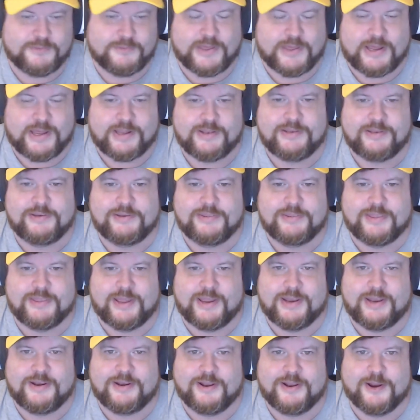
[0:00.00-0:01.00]
that
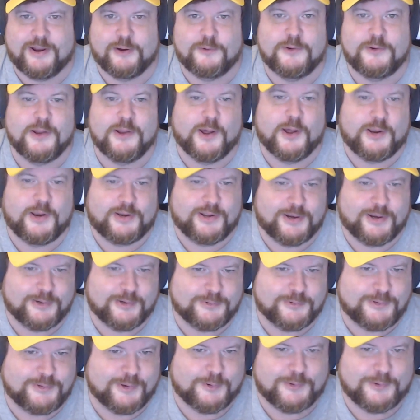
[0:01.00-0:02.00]
that are not
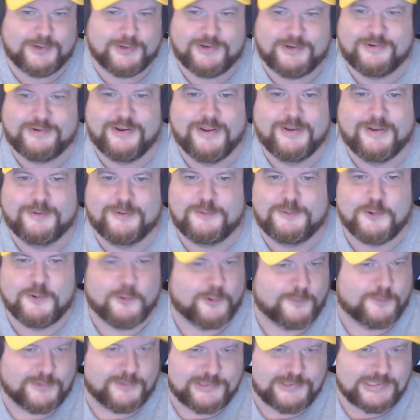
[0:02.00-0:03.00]
hard-coded
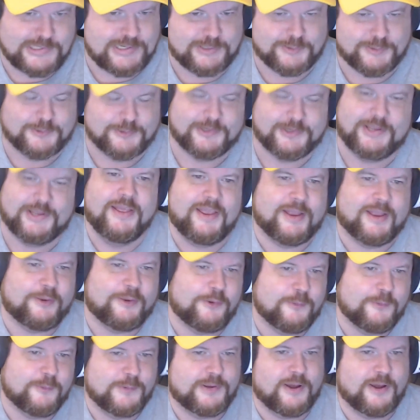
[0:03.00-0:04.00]
nor machine learning.
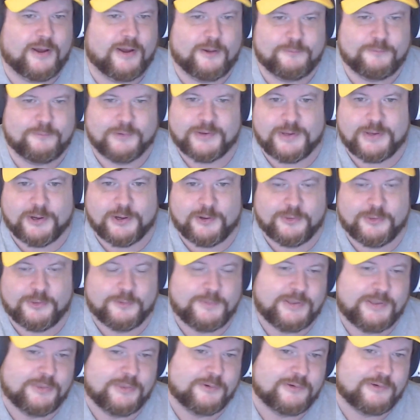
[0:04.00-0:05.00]
And you would often call
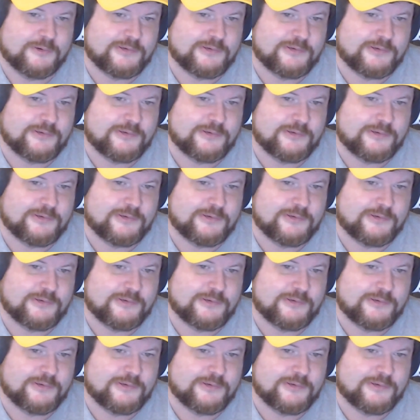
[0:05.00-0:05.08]
them either